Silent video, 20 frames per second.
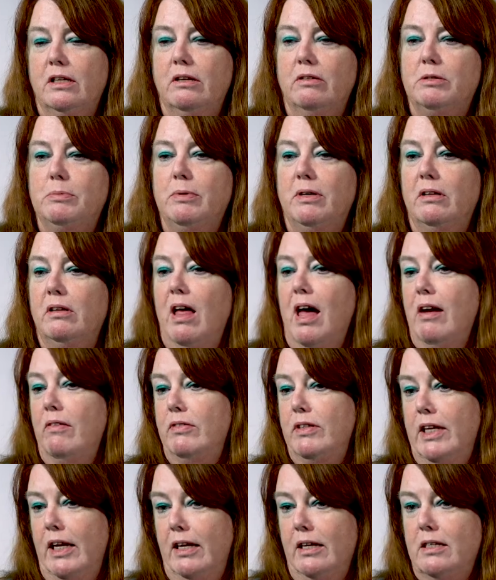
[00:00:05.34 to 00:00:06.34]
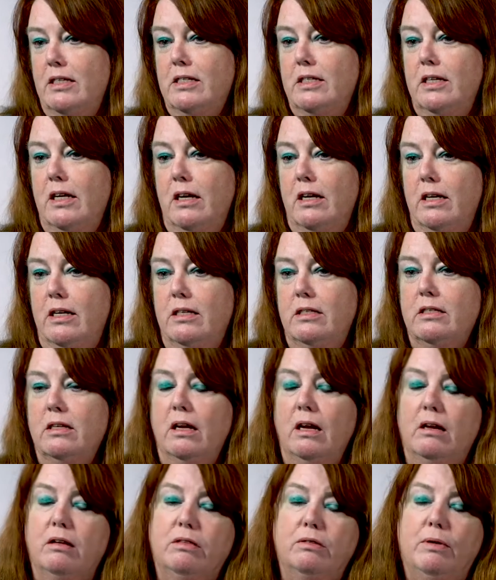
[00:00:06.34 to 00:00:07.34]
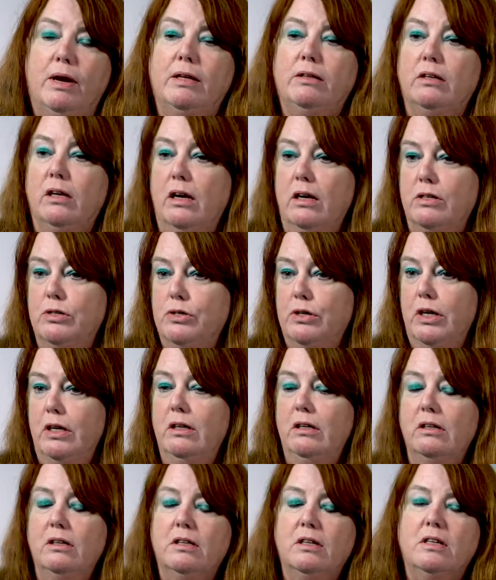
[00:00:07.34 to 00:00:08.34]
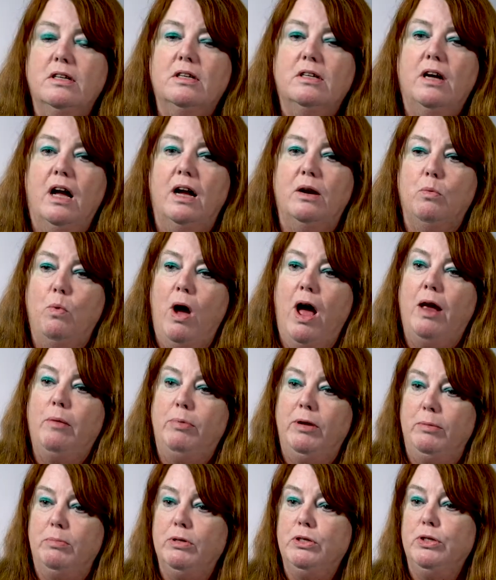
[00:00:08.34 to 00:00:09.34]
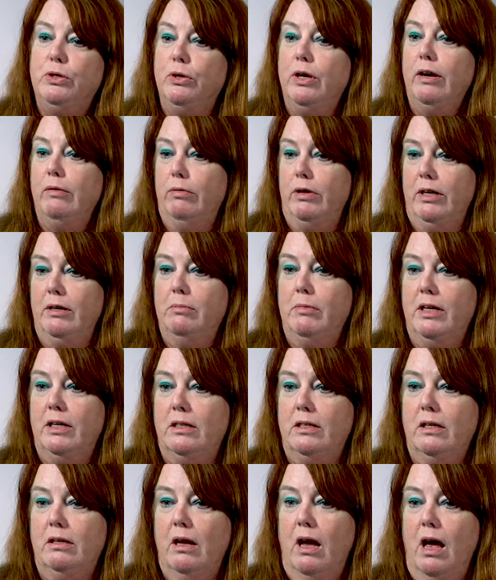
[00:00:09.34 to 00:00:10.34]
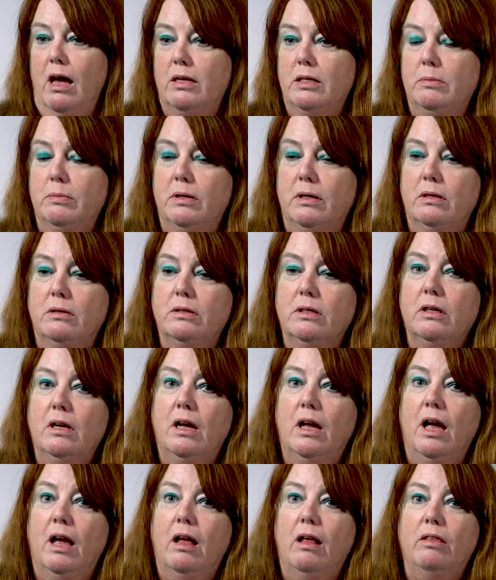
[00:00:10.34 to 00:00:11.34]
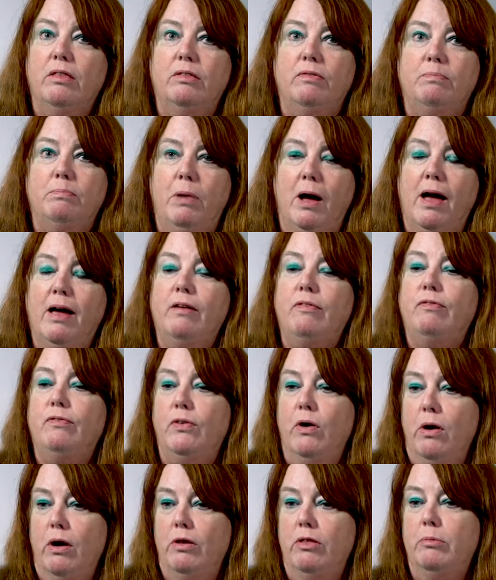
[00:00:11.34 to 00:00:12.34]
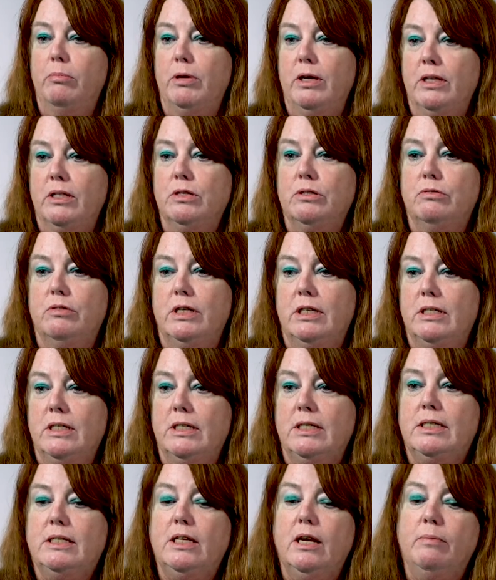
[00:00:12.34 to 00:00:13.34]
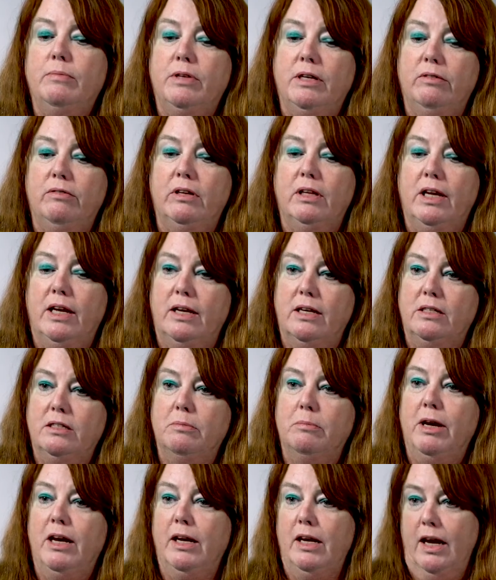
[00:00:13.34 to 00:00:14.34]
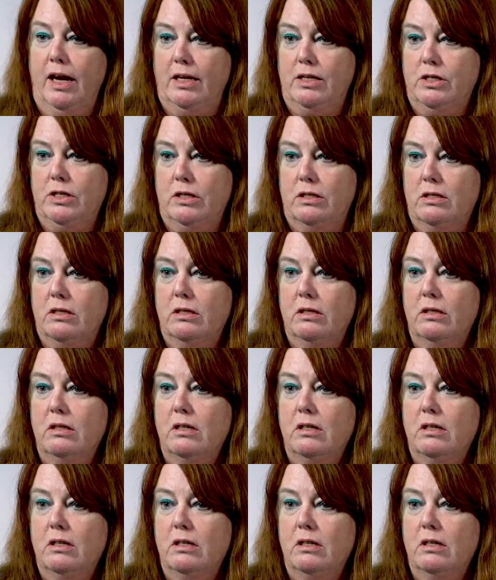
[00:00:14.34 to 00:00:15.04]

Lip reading: there's been a lot of data studies throughout the country on why people do get readmitted to the hospitals, by far the biggest reason is something related to medications.